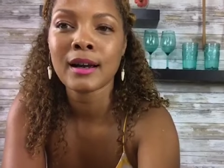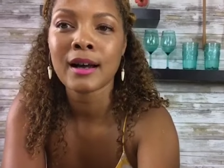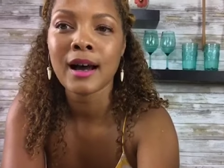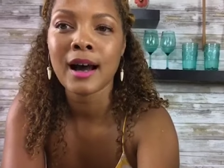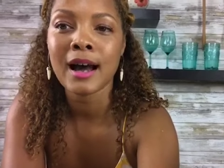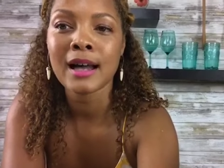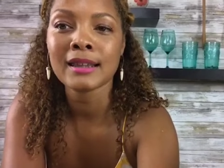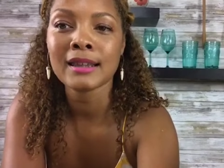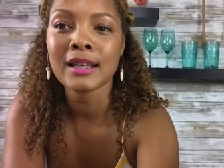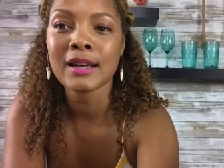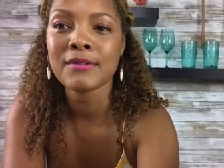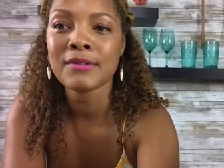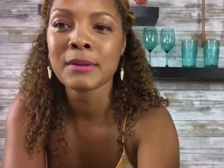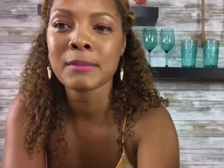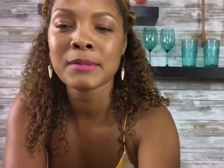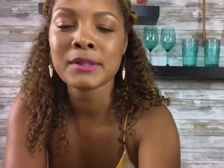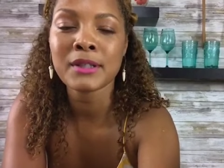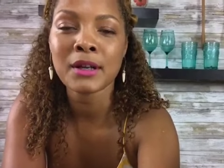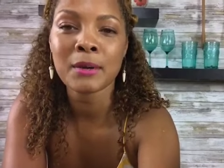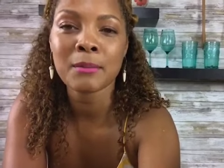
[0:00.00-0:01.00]
I love them
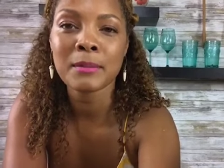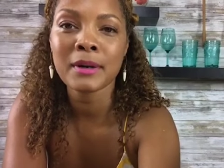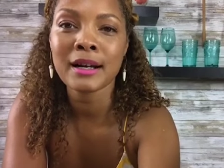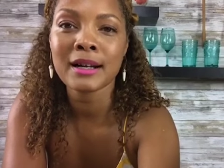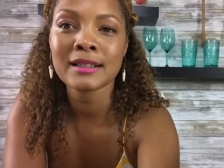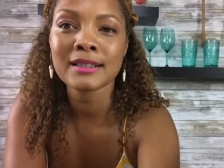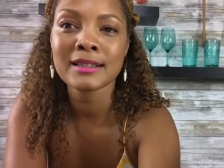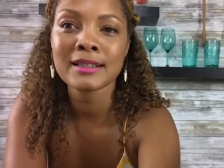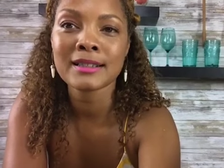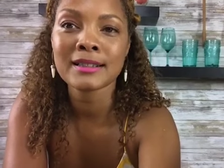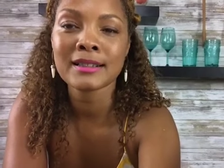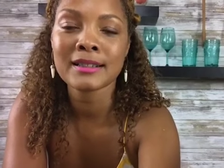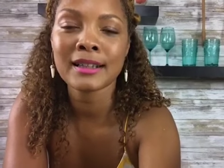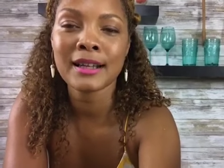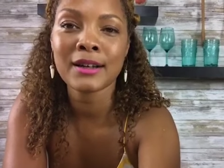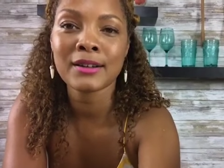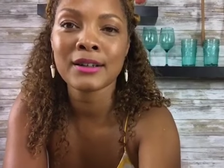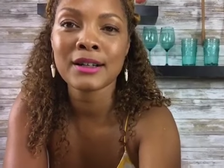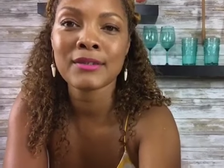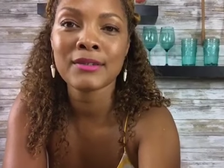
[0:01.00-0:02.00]
so much. They
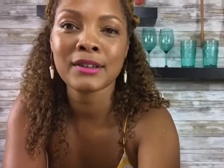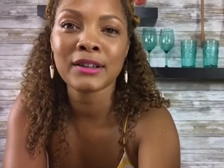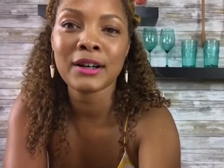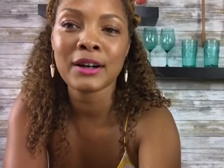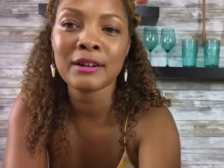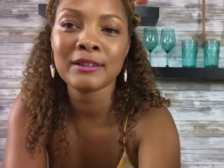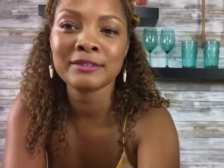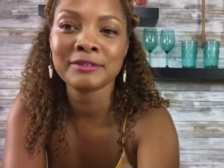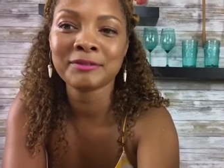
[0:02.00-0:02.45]
don't even know.